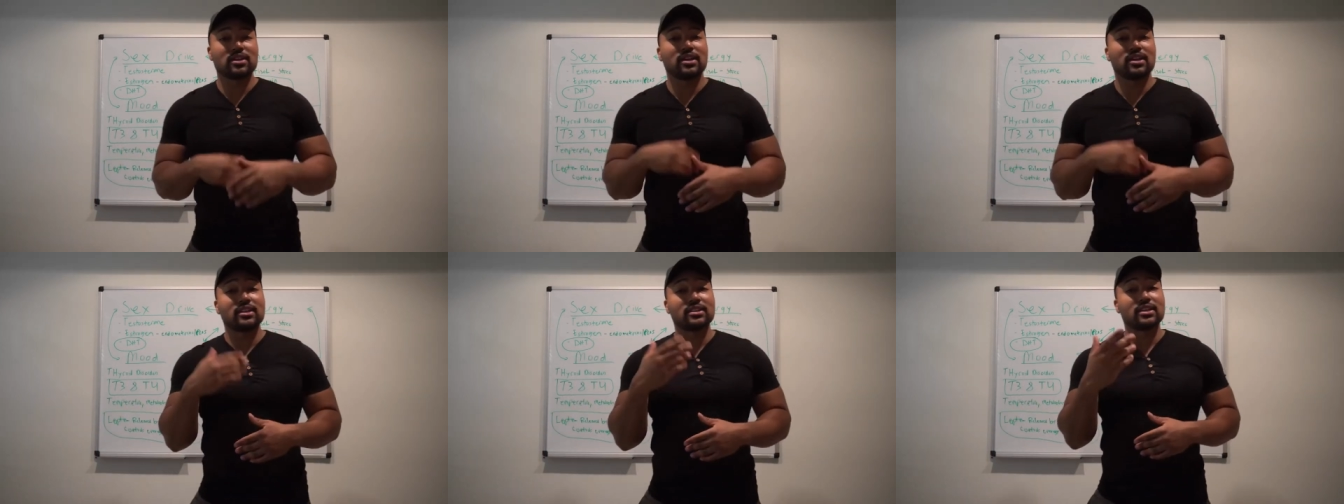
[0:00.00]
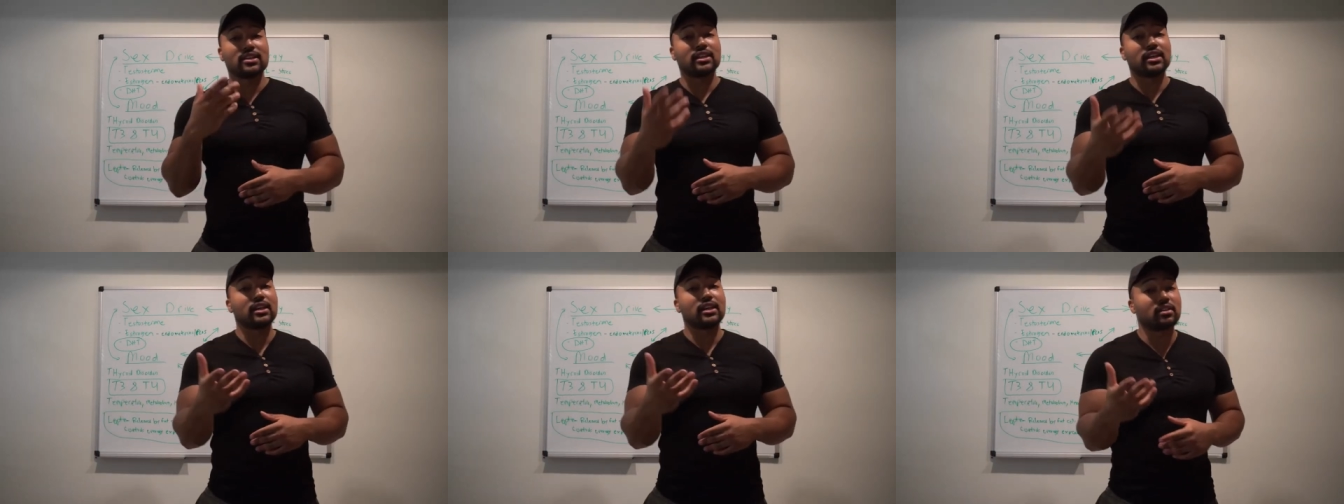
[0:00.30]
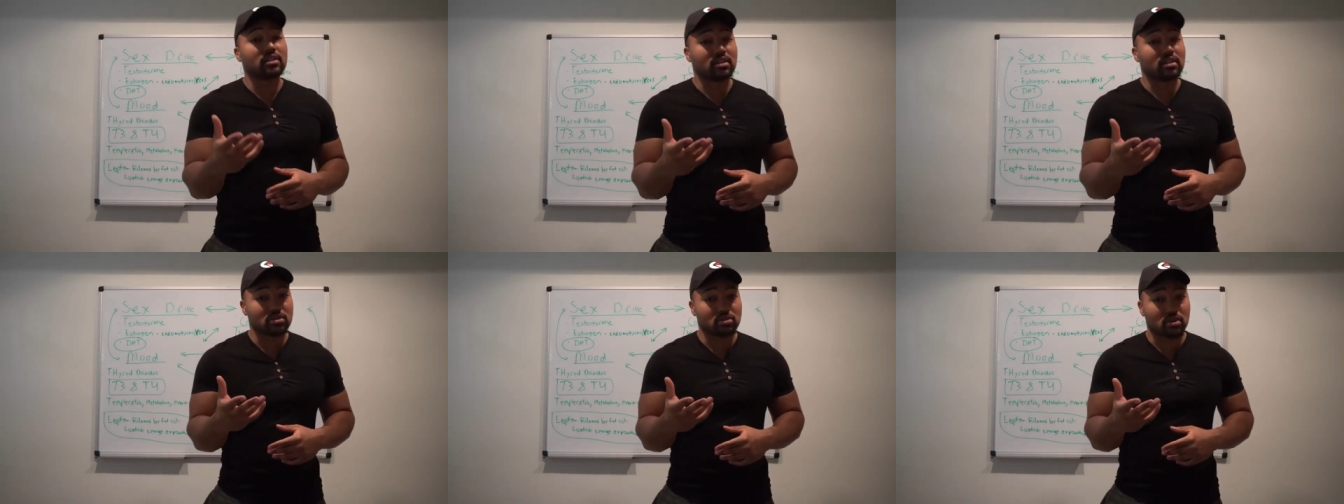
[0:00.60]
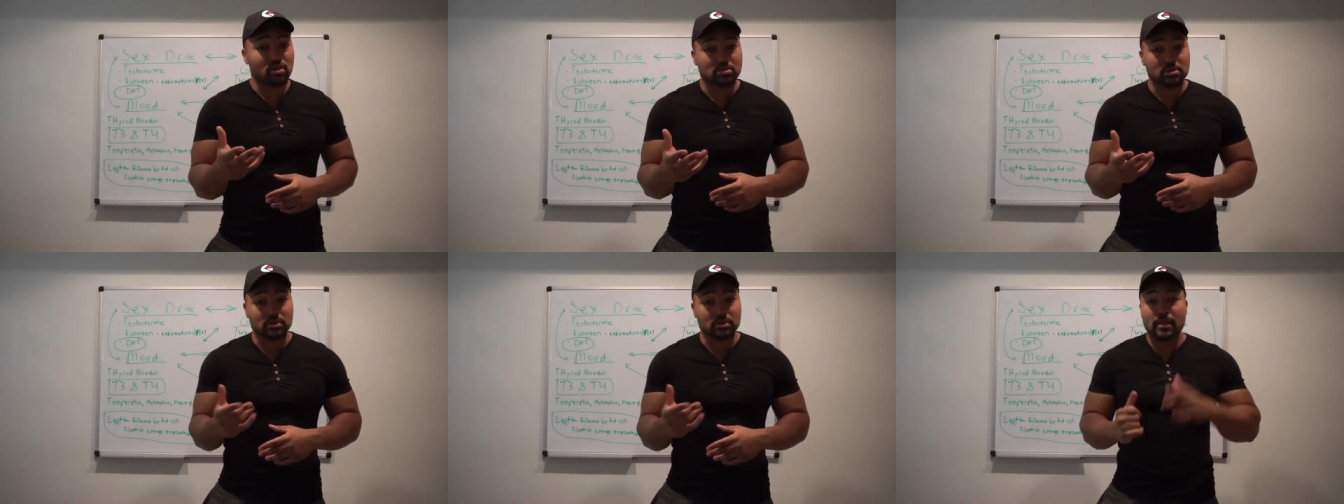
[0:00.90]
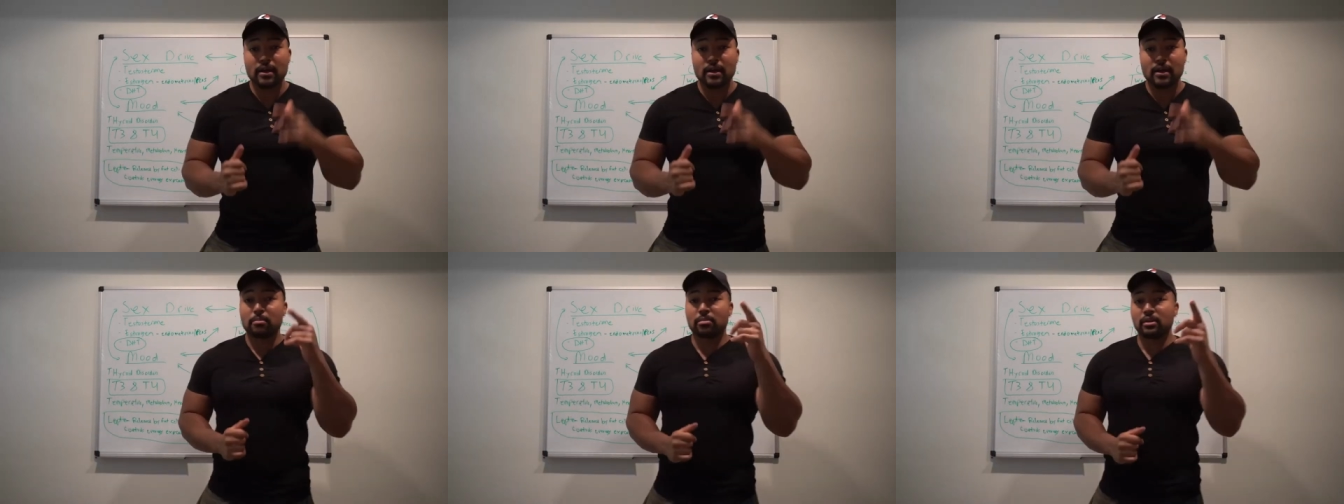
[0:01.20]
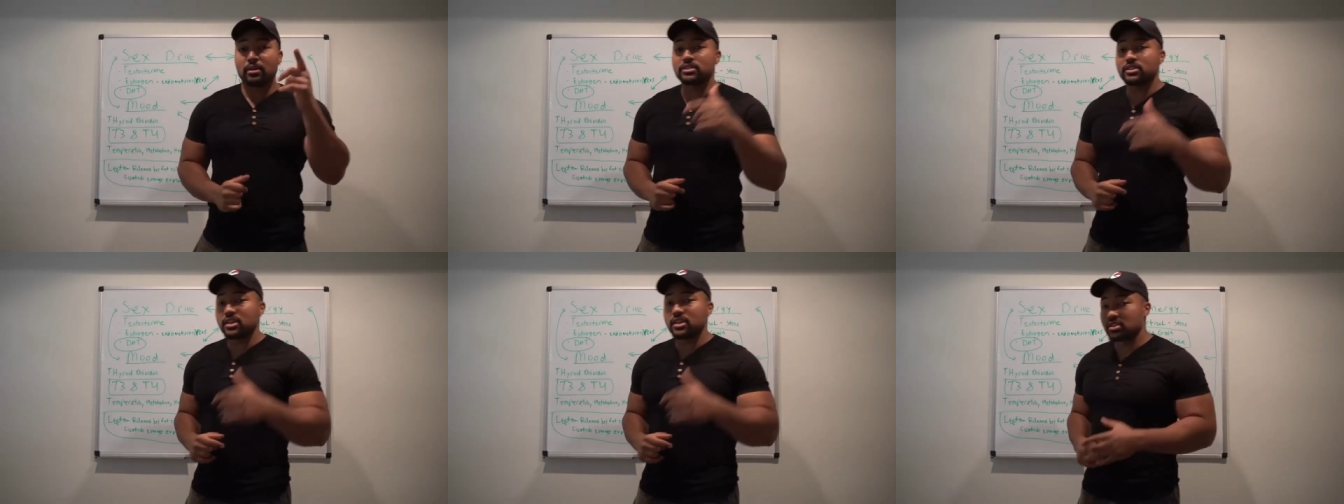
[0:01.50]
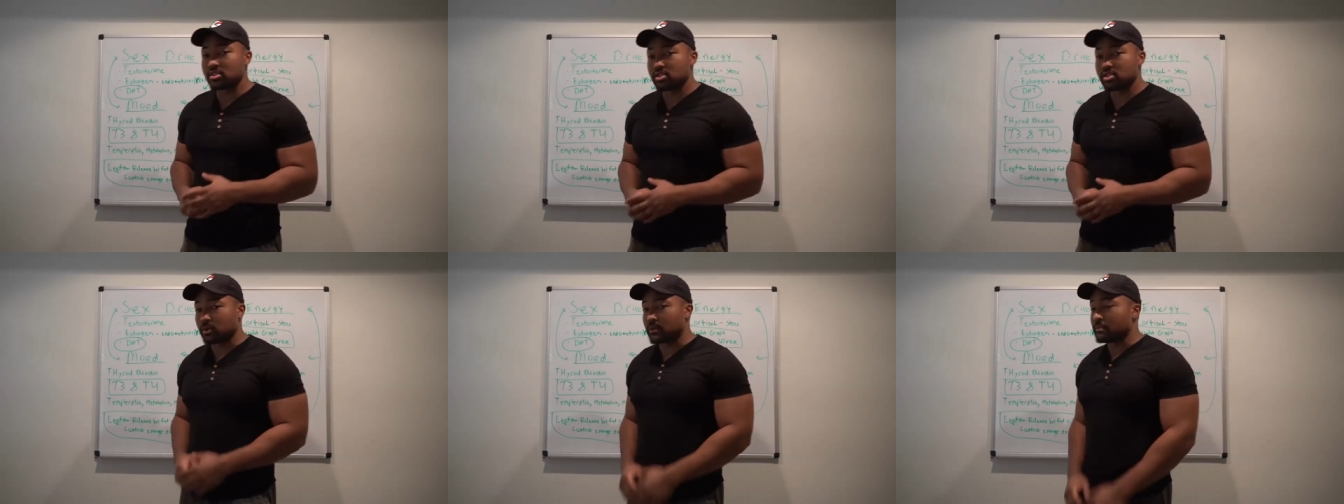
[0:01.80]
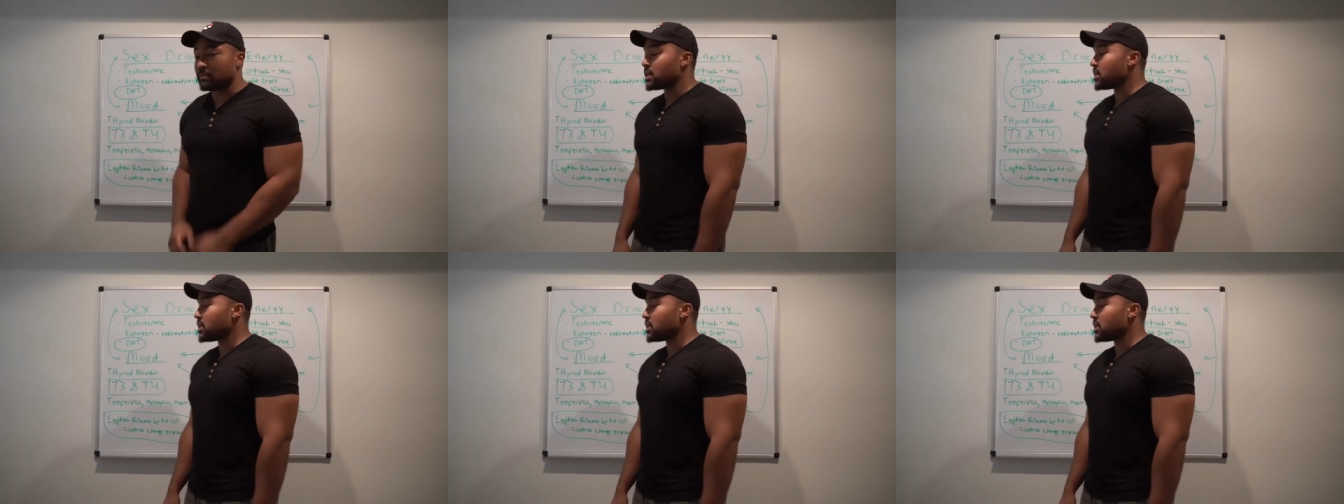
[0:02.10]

and hit the link in the description. But let's get into it.